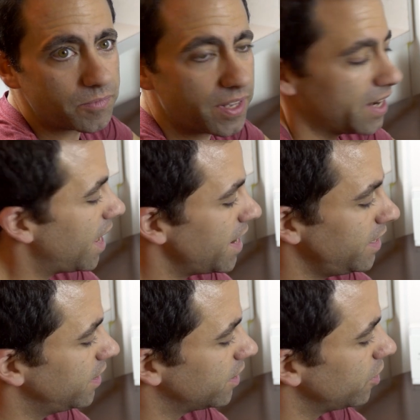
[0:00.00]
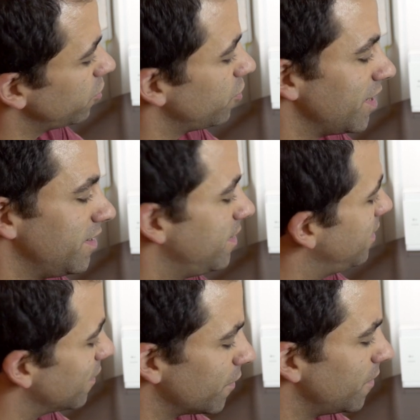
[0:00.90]
And any of the conditions at
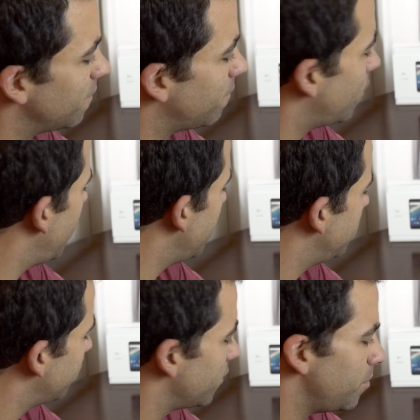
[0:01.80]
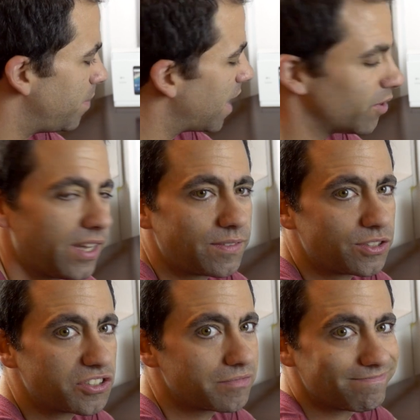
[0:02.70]
different at different battery
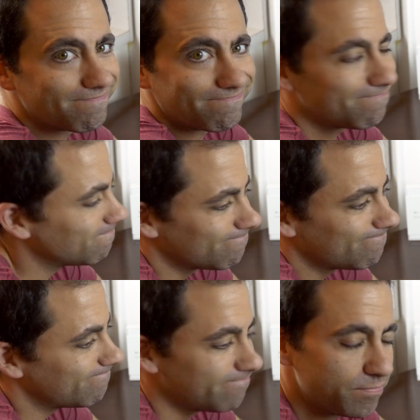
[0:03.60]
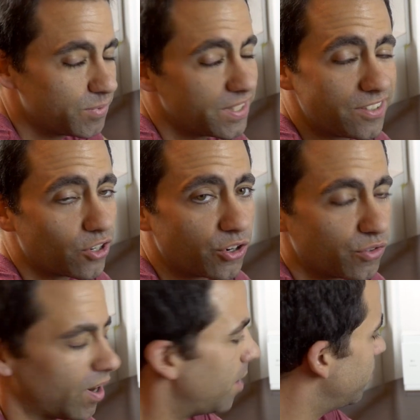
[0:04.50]
levels didn't charge
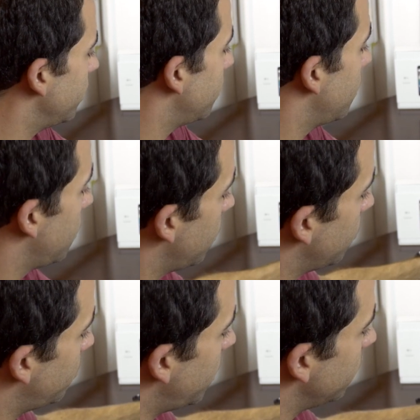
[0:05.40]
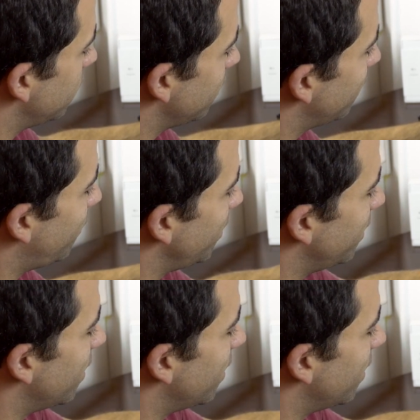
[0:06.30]
it rapidly. But funny